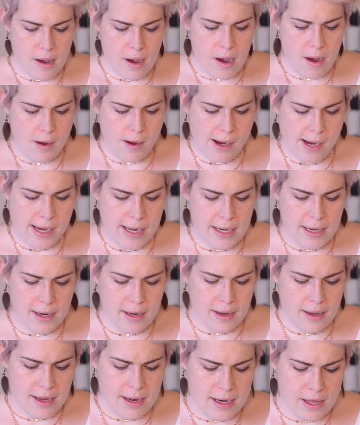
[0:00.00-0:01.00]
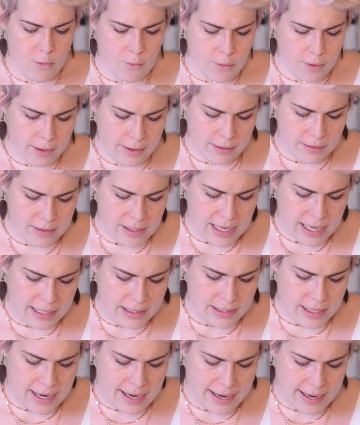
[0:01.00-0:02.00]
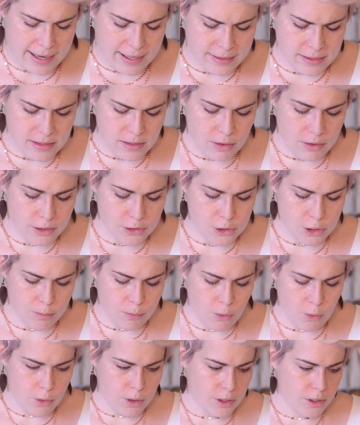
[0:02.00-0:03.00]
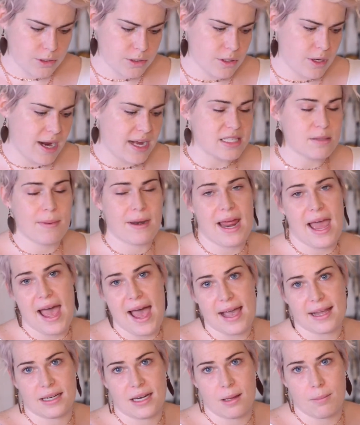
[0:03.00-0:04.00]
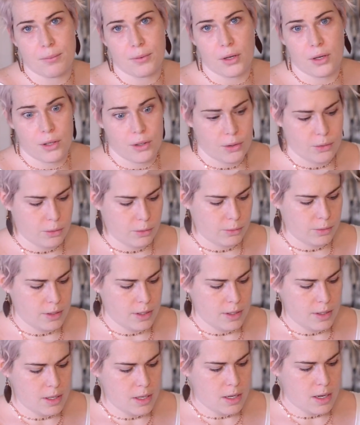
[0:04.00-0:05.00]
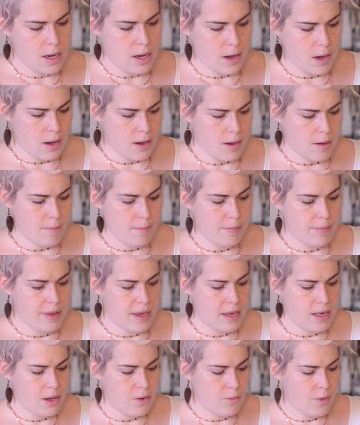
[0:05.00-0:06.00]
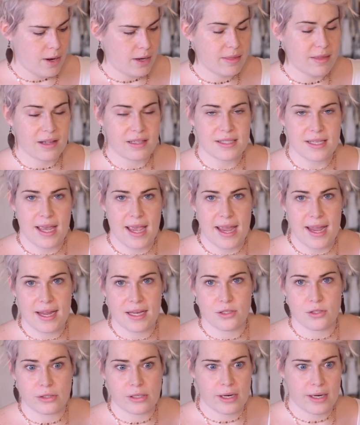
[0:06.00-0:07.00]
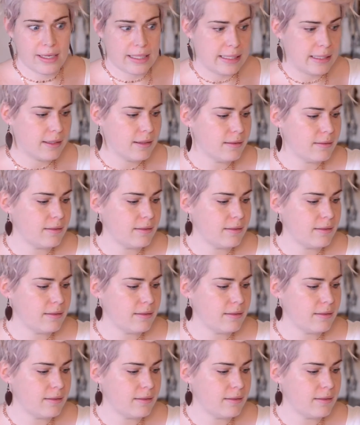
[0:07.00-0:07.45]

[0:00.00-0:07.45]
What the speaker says: on anyone that has larger pores or has been acne prone, anyone that's aging,